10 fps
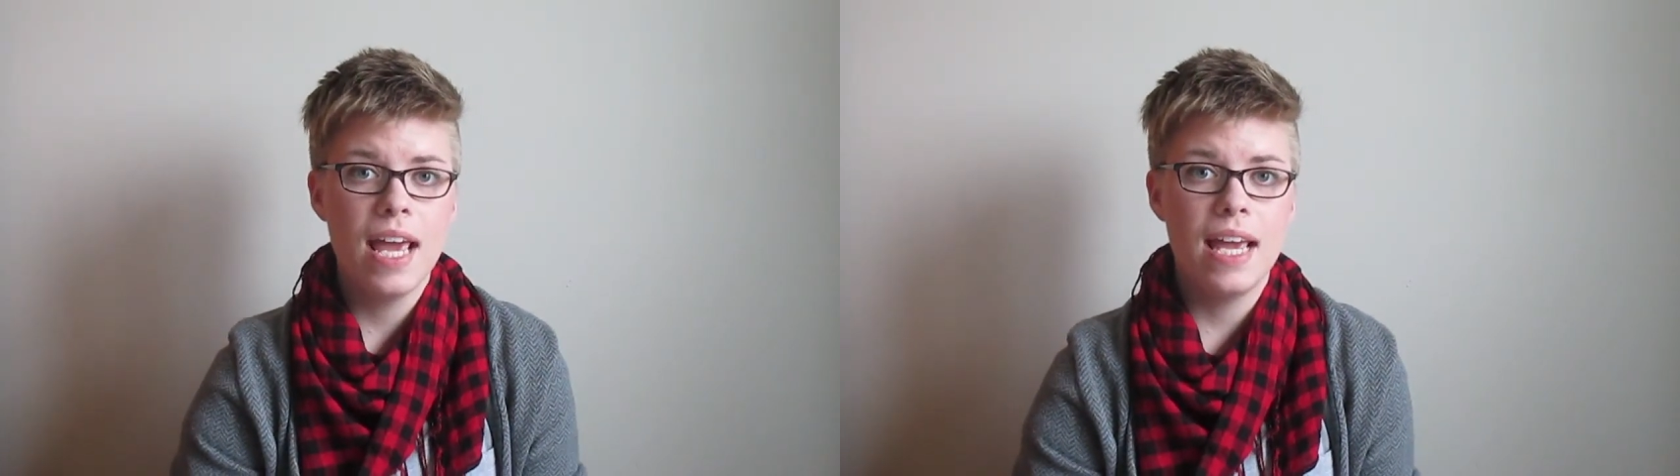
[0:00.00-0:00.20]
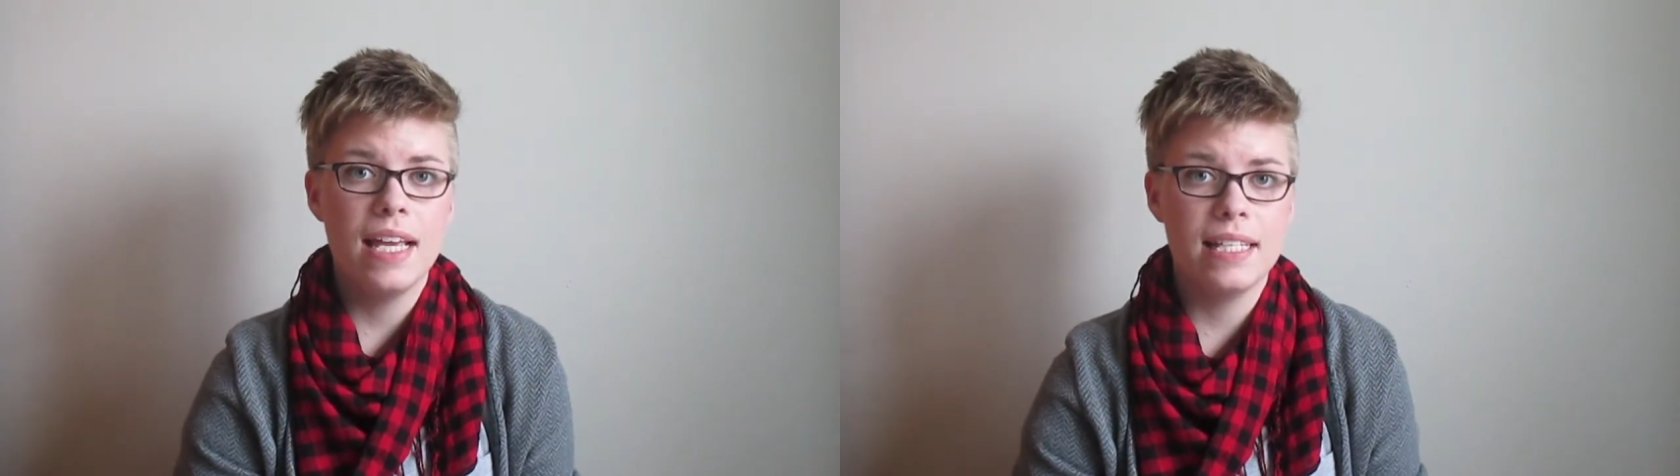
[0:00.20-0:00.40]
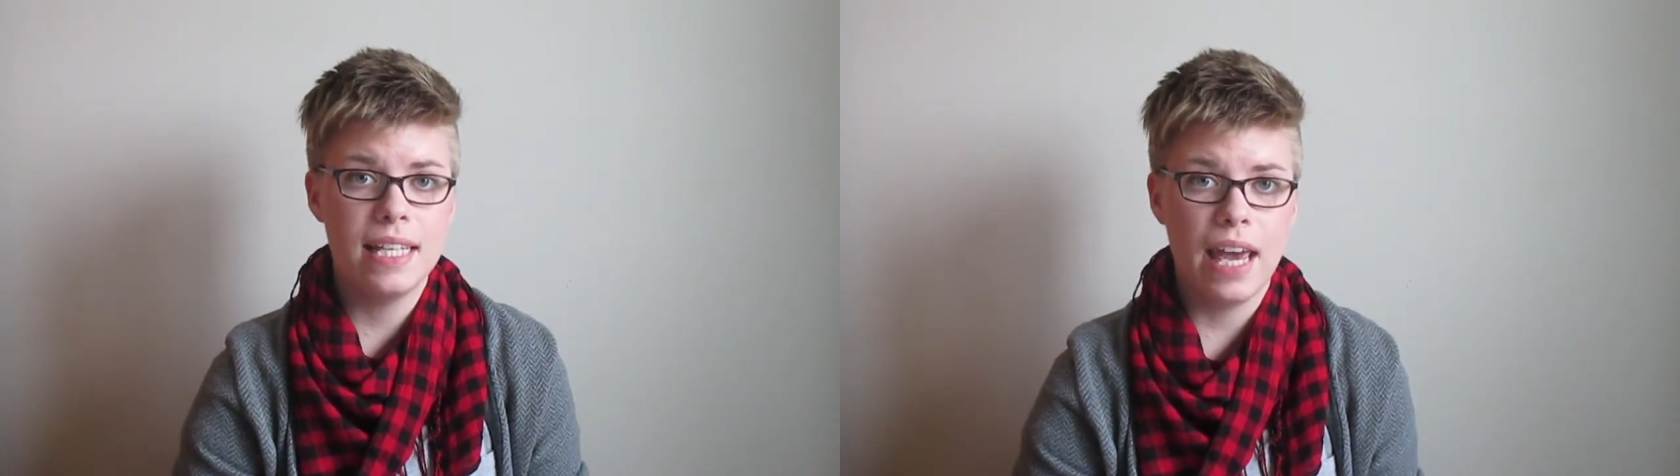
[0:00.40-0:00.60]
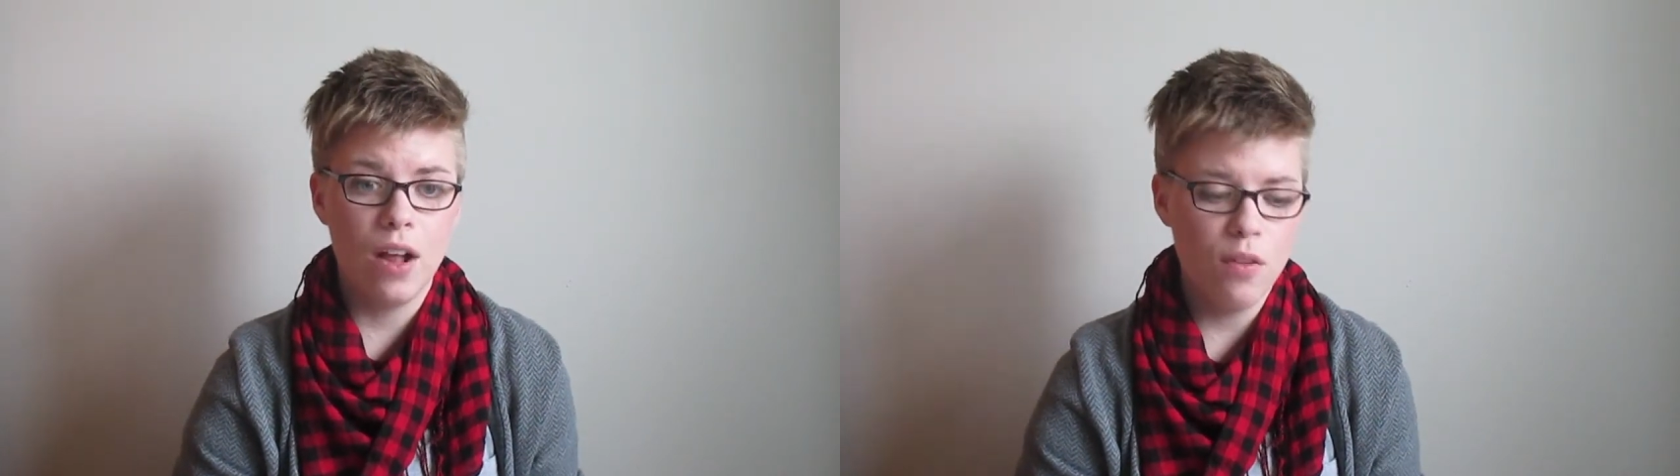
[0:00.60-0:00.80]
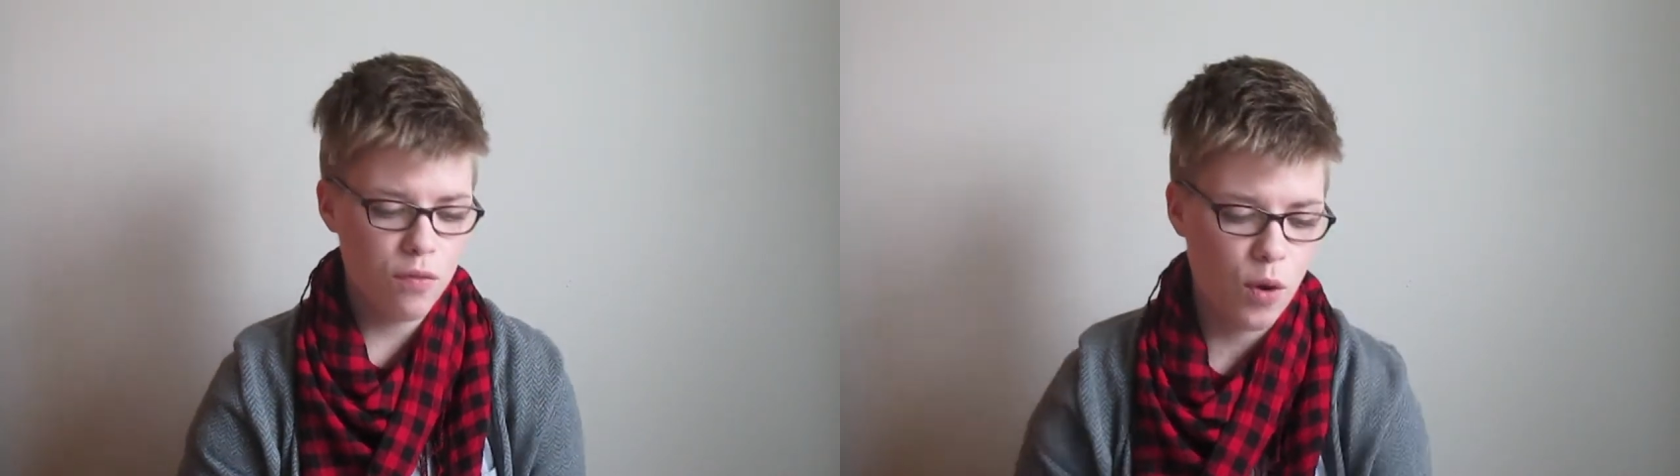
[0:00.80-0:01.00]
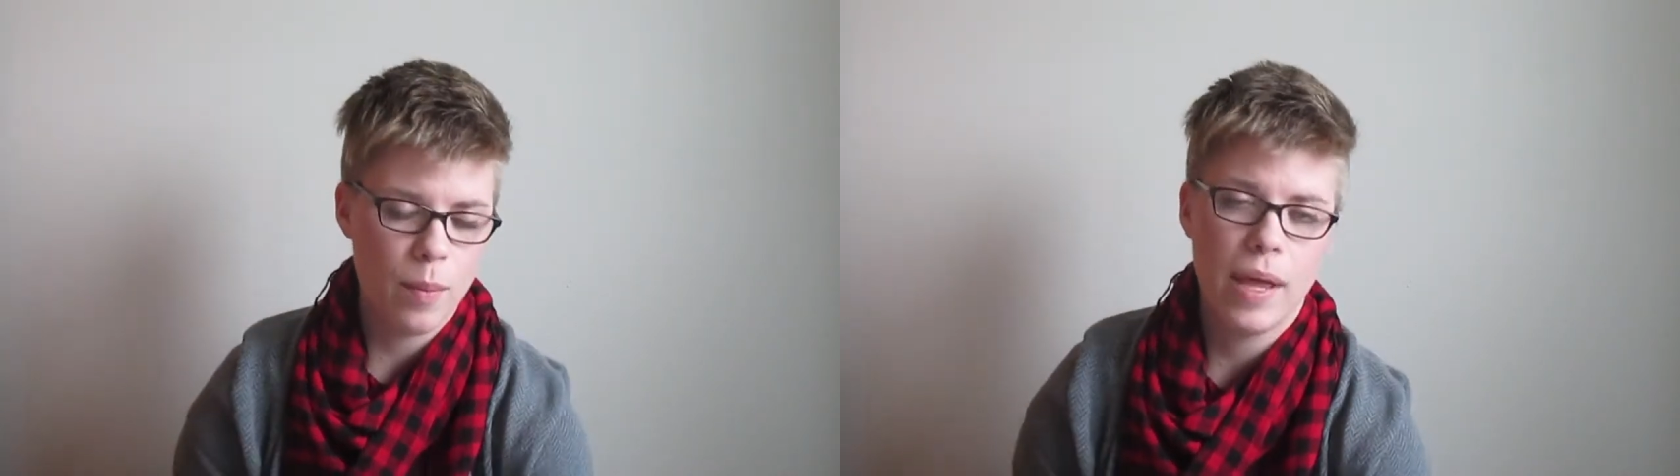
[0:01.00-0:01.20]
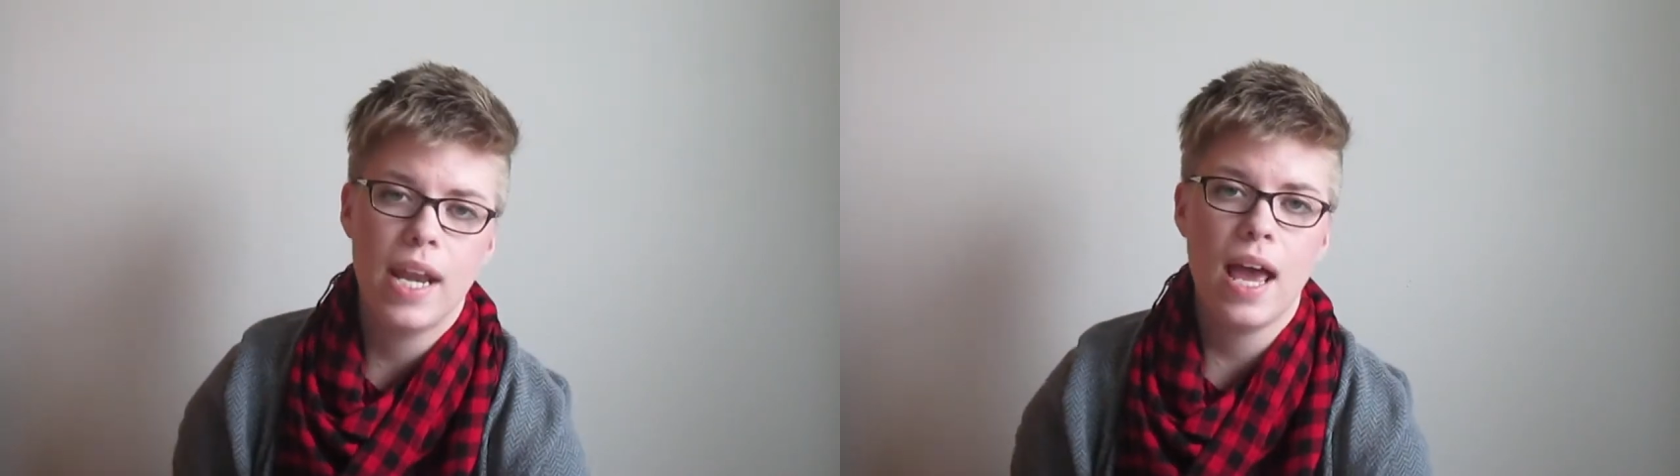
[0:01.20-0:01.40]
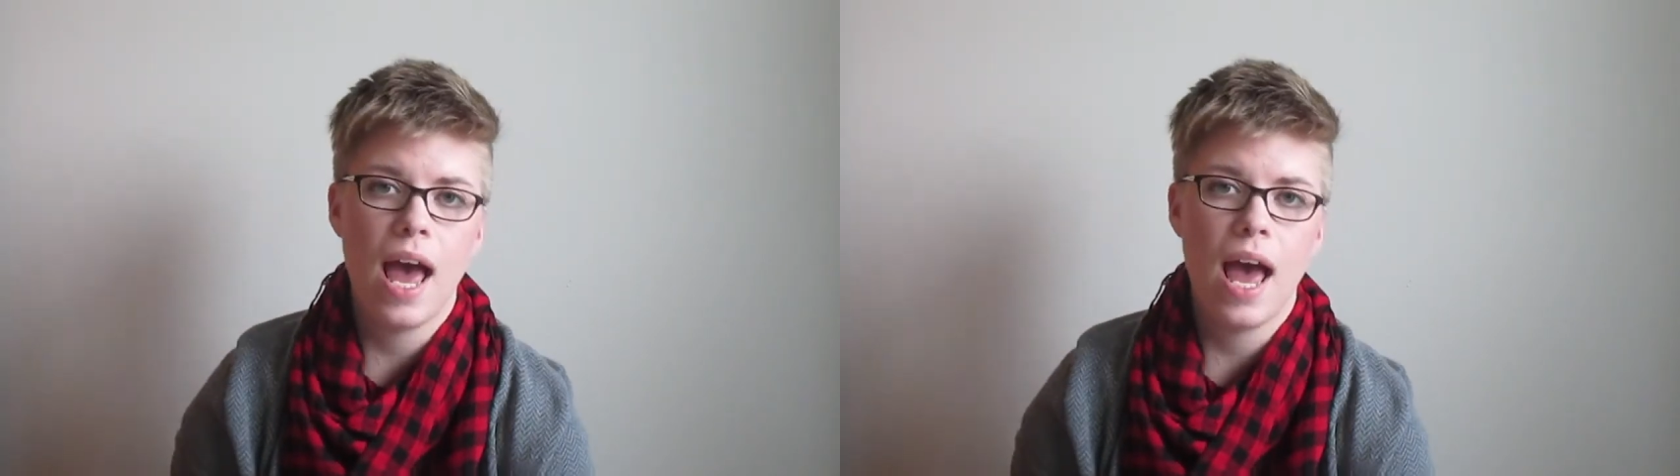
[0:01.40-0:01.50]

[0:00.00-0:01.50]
is Gail Forman.